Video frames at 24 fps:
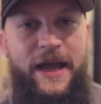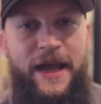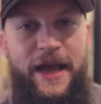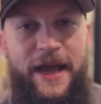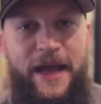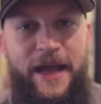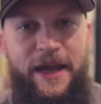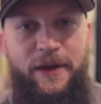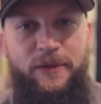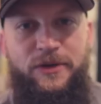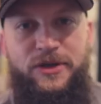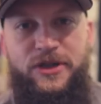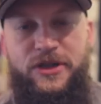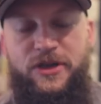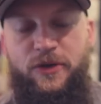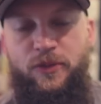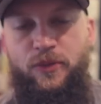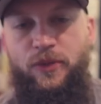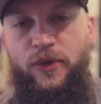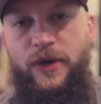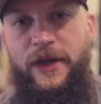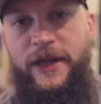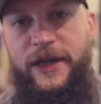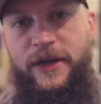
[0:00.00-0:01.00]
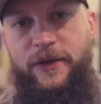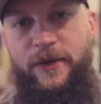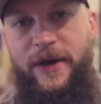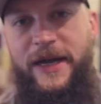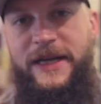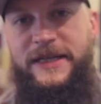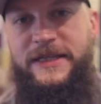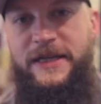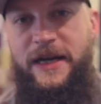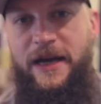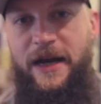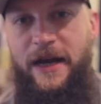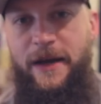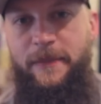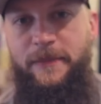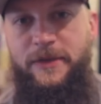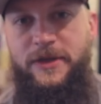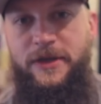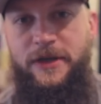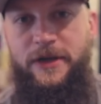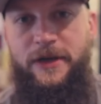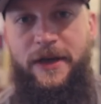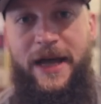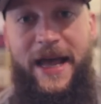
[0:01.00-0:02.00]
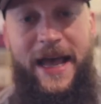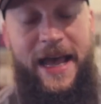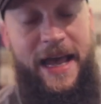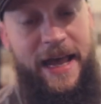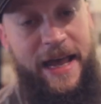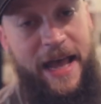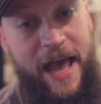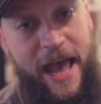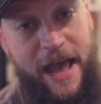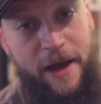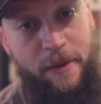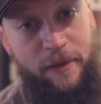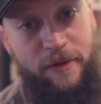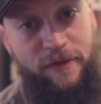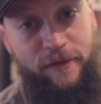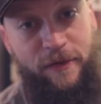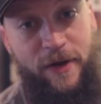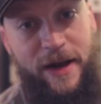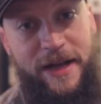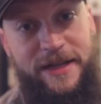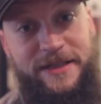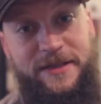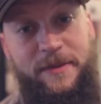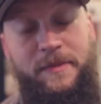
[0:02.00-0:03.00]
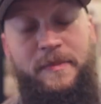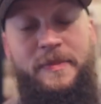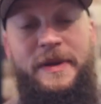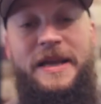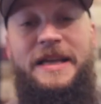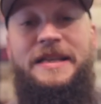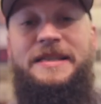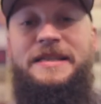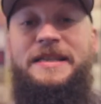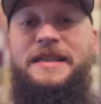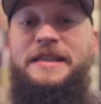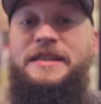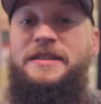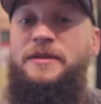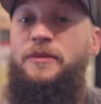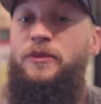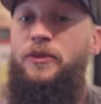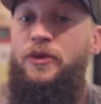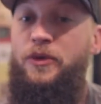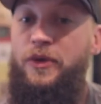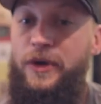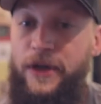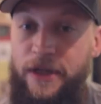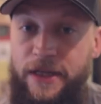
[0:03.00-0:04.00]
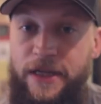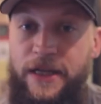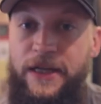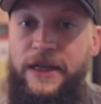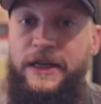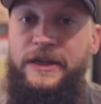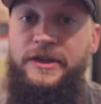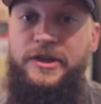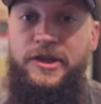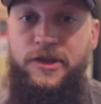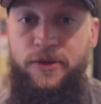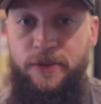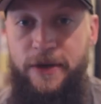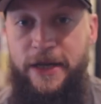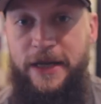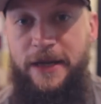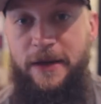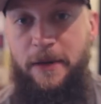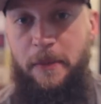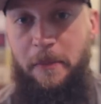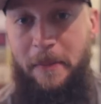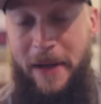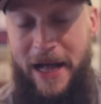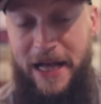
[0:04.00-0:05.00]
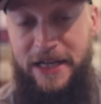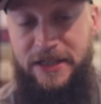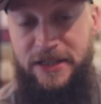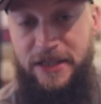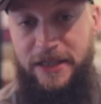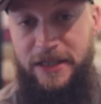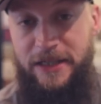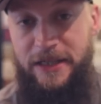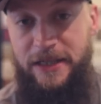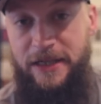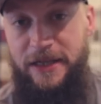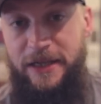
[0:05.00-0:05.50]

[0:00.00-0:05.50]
and it was just a really great time to A, hang with friends, and B, see some really sweet magic.